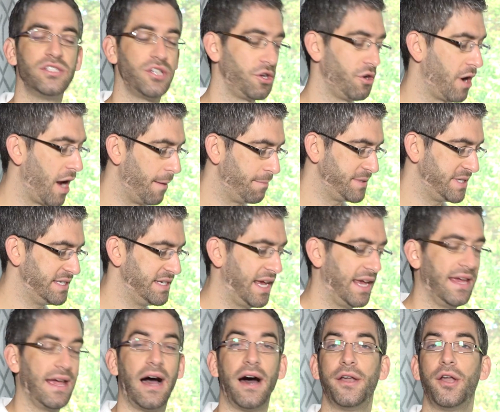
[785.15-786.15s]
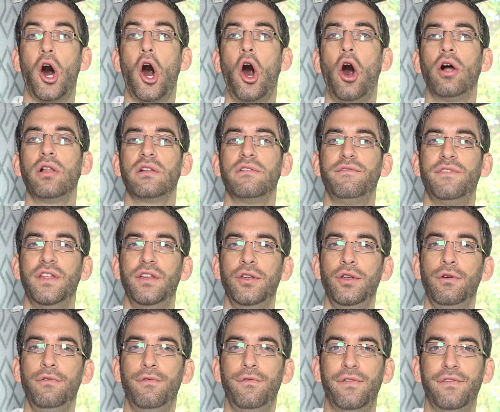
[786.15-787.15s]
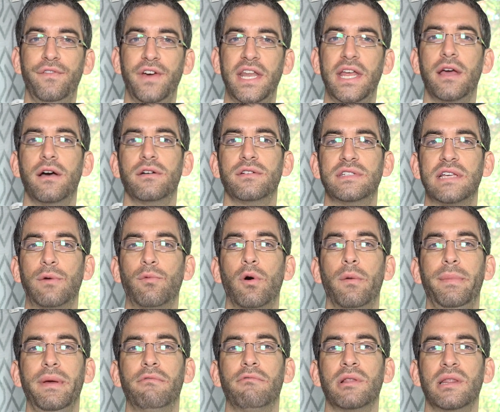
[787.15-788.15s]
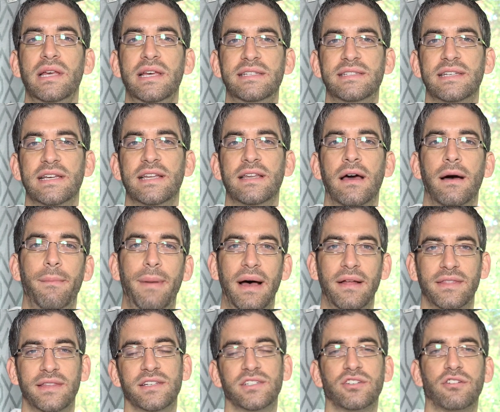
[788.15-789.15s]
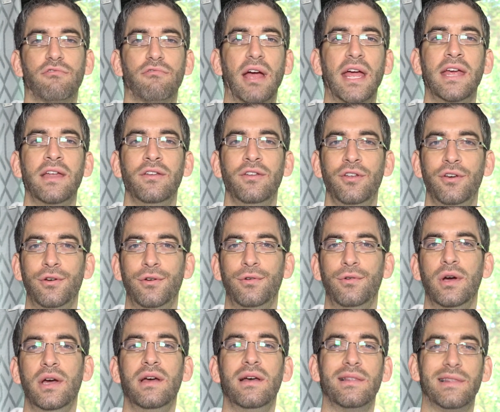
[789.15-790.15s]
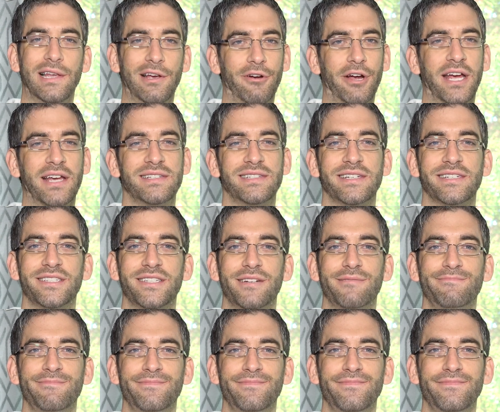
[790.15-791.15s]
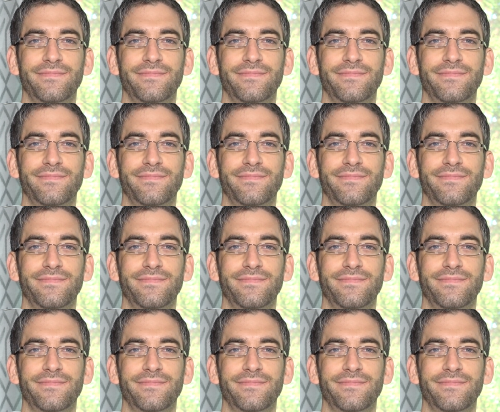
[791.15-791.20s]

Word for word: so you're up to date on all of the new videos that we'll be releasing about this great new Lyric system.